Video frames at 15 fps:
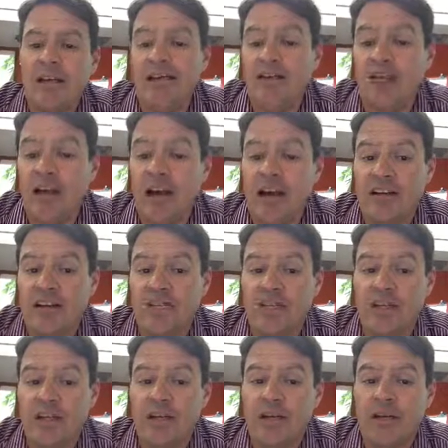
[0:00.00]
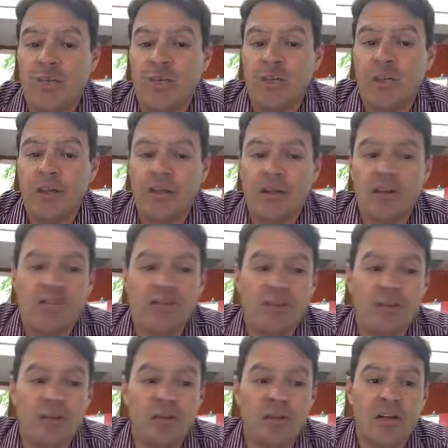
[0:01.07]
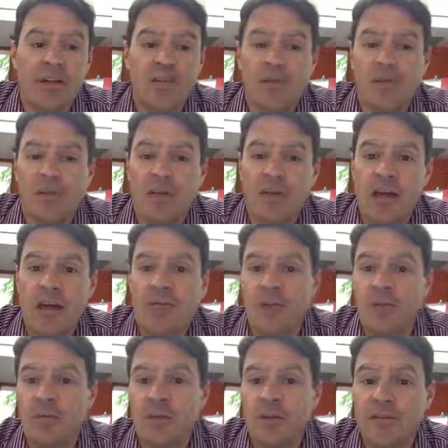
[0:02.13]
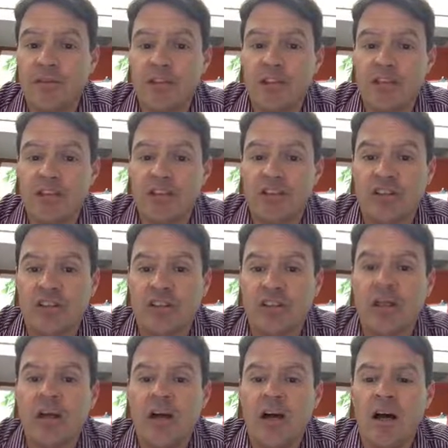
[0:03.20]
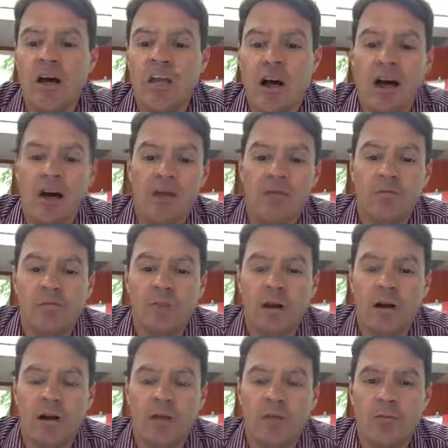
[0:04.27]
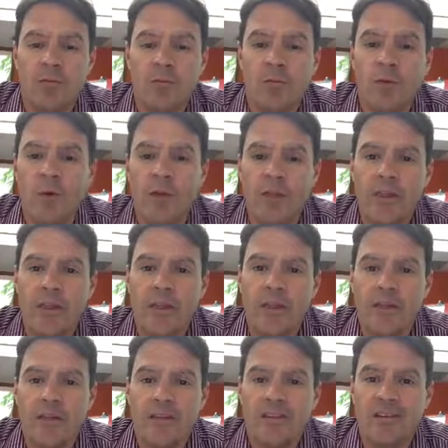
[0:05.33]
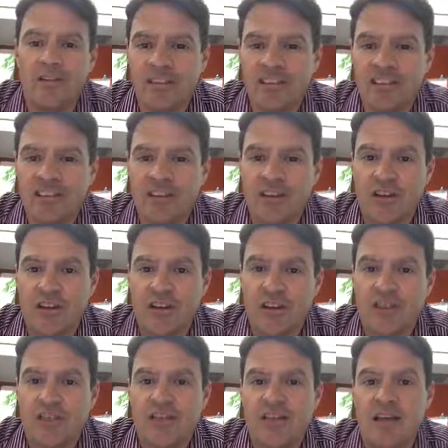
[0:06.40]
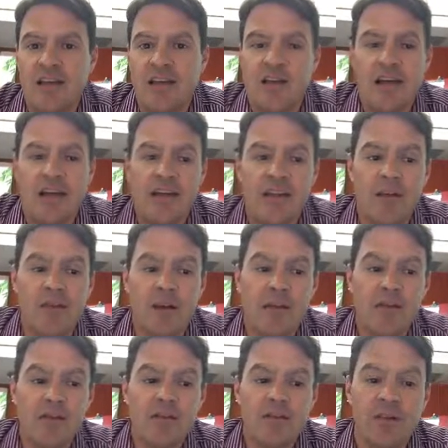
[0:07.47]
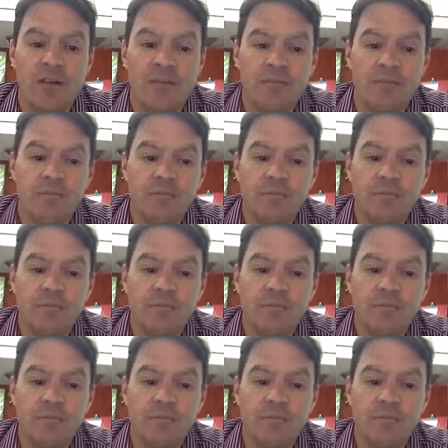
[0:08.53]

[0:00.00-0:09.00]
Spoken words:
and interactive media. This is a good place for them to have a brief discussion about what the difference is on these and how they might use them.